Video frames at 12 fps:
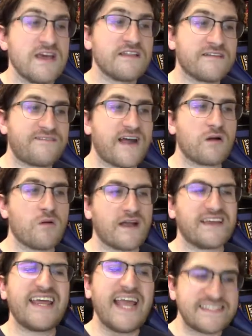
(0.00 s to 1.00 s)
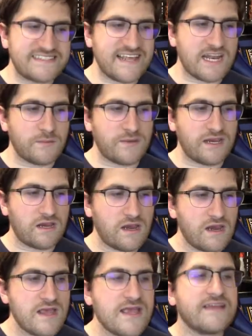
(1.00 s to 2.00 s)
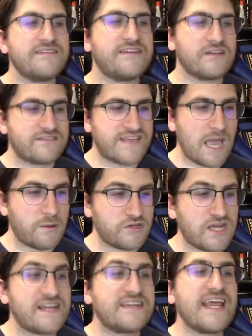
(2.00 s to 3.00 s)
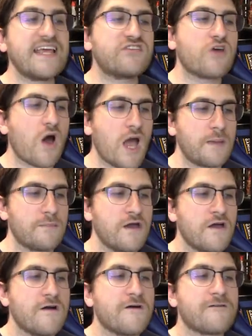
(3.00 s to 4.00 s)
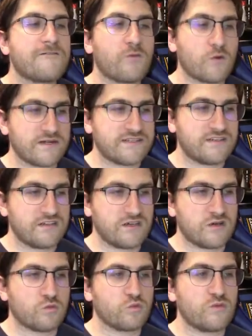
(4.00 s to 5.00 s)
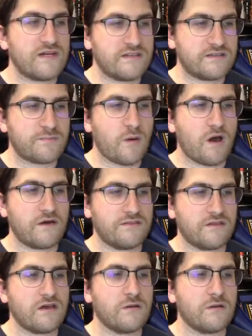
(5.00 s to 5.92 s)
The fire rocket hits an enemy, deals damage, and it takes time for it to respawn,